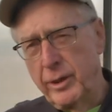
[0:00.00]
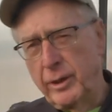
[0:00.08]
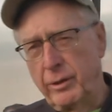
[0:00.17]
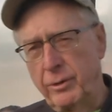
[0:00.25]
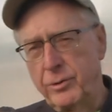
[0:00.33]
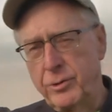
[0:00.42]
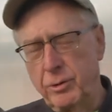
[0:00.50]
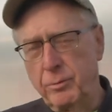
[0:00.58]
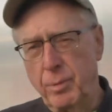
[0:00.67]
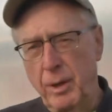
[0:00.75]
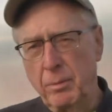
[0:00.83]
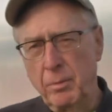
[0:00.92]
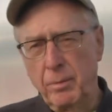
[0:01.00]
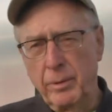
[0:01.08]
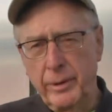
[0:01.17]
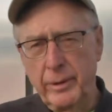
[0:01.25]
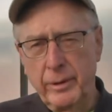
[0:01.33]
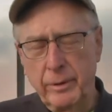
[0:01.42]
Nichols should
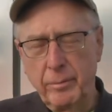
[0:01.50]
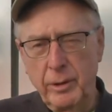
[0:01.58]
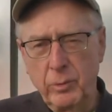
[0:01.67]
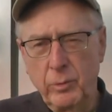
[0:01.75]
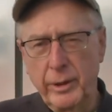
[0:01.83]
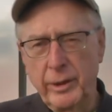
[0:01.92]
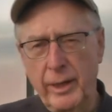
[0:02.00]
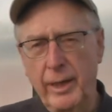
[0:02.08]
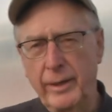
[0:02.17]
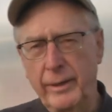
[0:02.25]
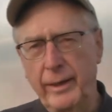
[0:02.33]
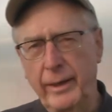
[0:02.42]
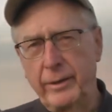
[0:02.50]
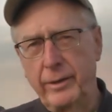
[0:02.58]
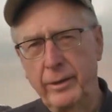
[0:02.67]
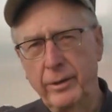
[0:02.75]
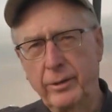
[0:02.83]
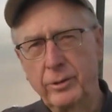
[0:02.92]
probably be the one to
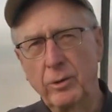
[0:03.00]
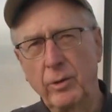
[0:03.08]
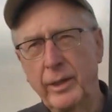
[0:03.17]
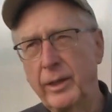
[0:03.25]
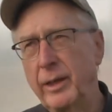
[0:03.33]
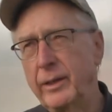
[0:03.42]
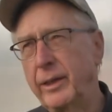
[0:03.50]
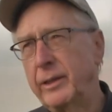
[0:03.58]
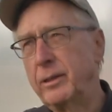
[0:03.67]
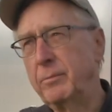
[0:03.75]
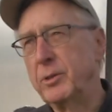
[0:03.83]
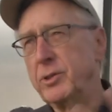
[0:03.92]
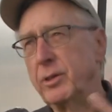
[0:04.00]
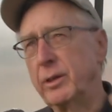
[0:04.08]
contact. So I contacted Mr.